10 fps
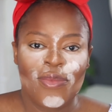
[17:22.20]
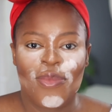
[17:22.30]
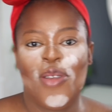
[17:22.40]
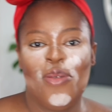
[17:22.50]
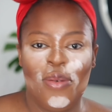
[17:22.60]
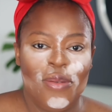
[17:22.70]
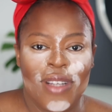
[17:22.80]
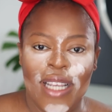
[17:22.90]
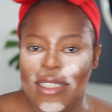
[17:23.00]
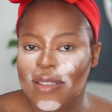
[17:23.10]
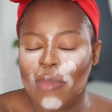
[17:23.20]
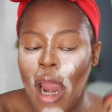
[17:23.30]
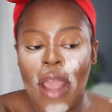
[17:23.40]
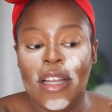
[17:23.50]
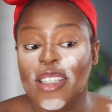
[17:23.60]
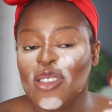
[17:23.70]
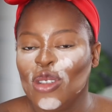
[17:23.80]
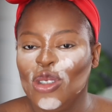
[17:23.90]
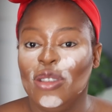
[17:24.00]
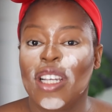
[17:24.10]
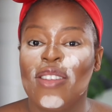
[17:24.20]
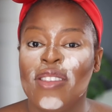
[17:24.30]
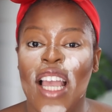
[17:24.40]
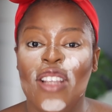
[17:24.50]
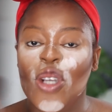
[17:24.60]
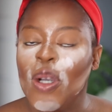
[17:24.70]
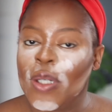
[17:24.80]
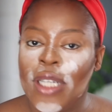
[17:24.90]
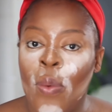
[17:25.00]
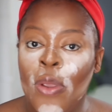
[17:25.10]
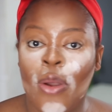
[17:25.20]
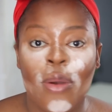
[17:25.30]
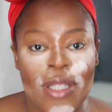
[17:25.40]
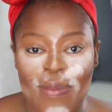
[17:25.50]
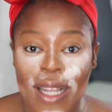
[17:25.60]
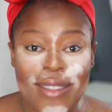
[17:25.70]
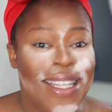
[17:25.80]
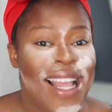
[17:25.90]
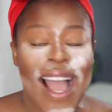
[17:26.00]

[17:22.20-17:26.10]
getting married. It's not true. You can still enjoy all that with your husband.